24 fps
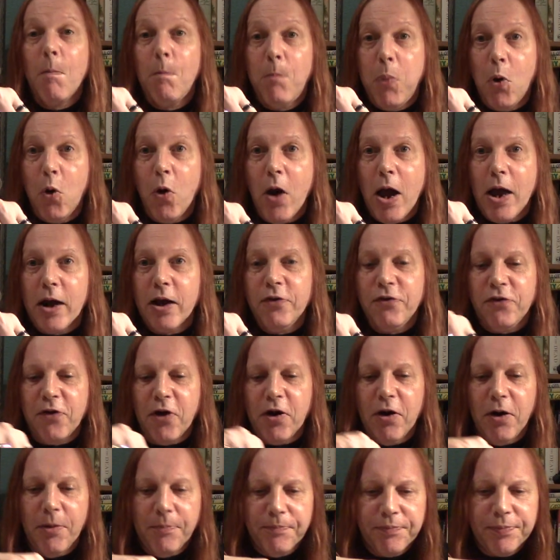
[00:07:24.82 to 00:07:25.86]
Port Ellen
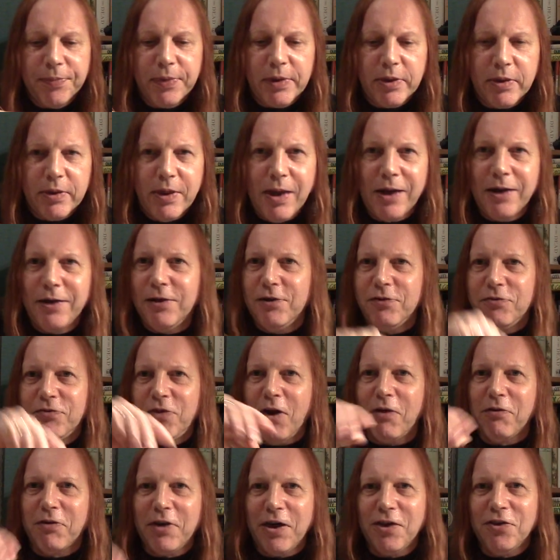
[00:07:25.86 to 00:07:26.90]
time.
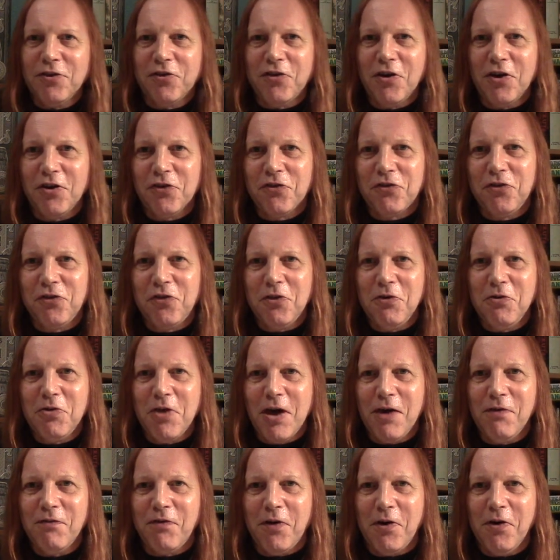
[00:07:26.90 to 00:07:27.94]
Don't get the chance to do
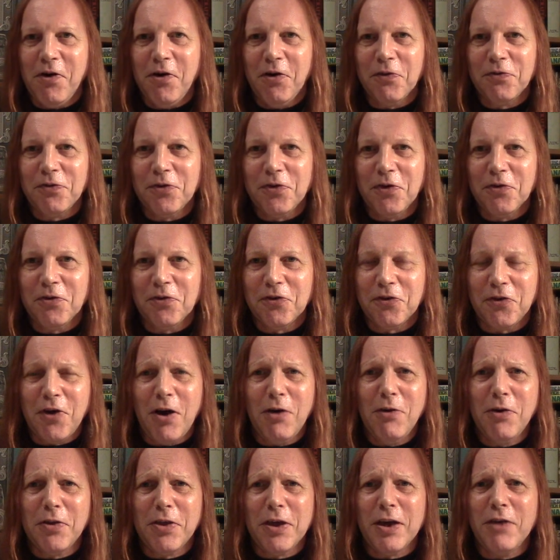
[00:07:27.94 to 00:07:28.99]
that very often on the show.
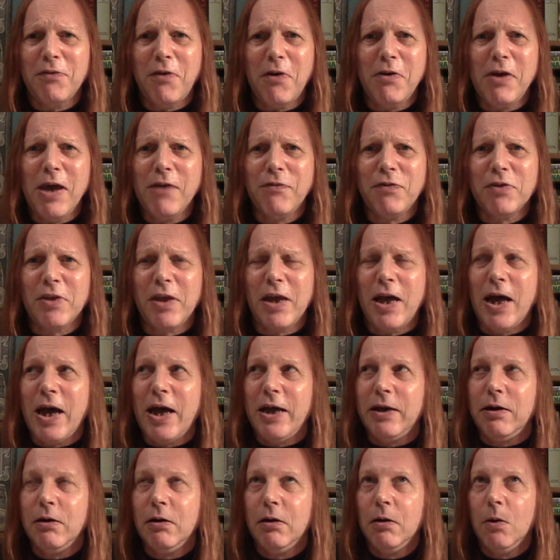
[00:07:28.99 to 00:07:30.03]
I think I've only ever
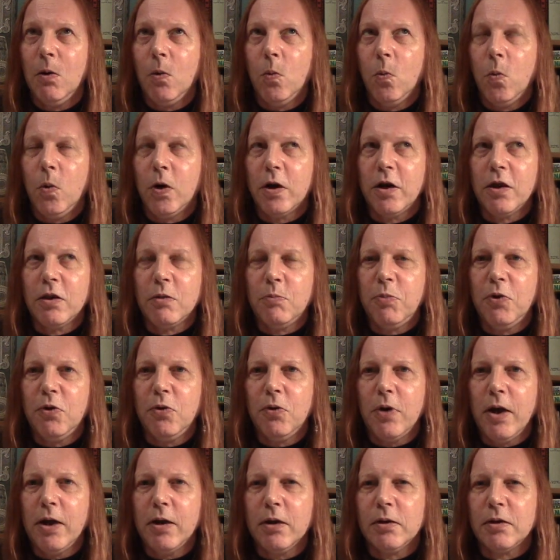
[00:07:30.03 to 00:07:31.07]
had one other
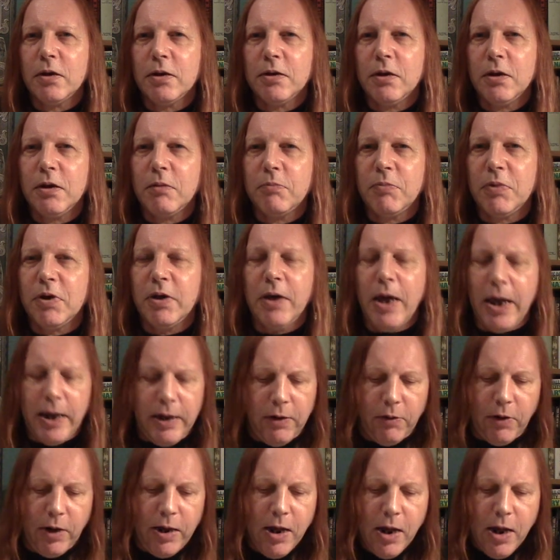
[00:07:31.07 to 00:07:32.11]
Port Ellen, I think, but
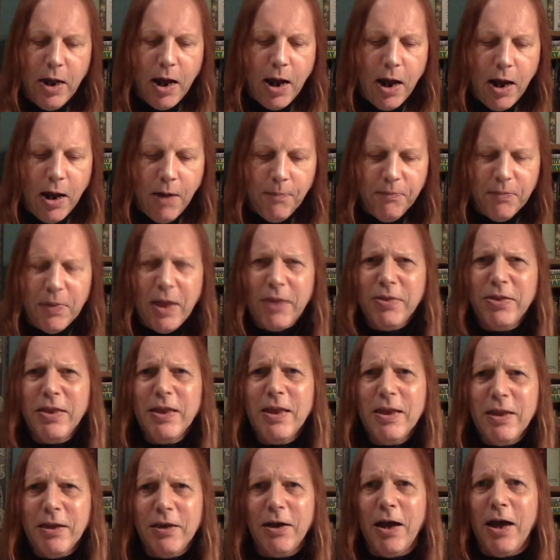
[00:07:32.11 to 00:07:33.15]
anyway, um, and,
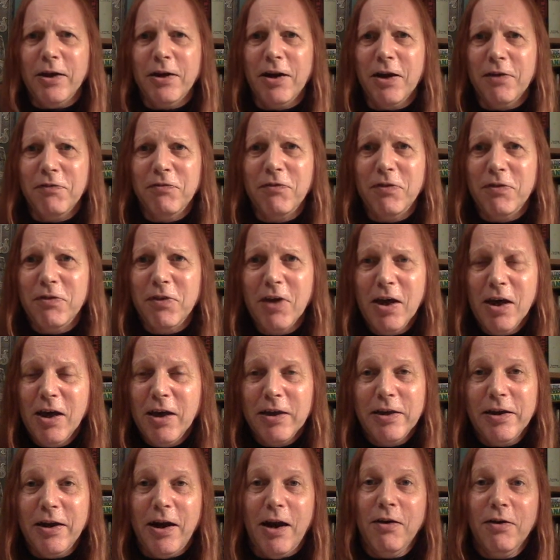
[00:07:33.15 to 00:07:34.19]
and, and
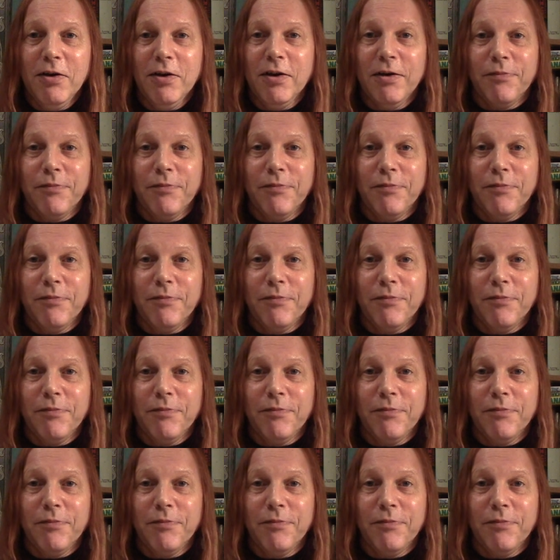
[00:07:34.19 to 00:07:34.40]
you know,